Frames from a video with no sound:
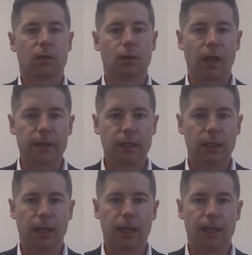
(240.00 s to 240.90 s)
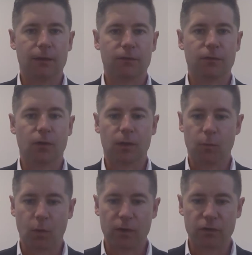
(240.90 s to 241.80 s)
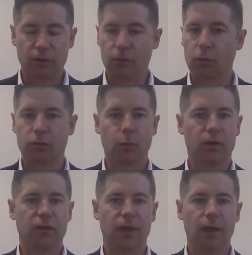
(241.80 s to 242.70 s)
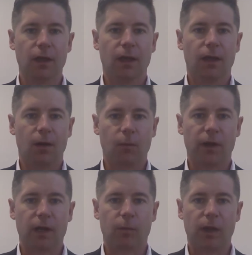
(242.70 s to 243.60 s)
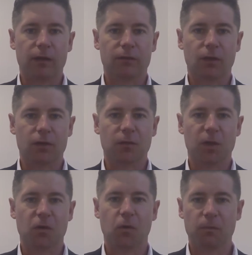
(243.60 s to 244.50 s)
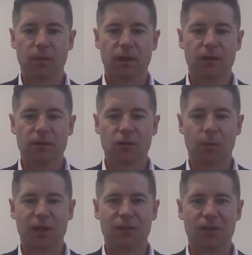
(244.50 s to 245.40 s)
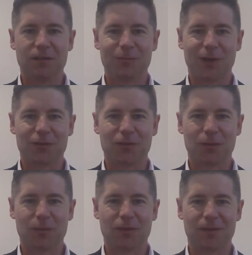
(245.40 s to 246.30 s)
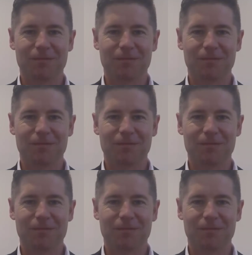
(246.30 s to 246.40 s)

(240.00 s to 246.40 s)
Good luck, and if you've got any more questions, of course I'm always here. I'm around and about, so give me a call. Scott Mackenzie, Barfoot and Thompson.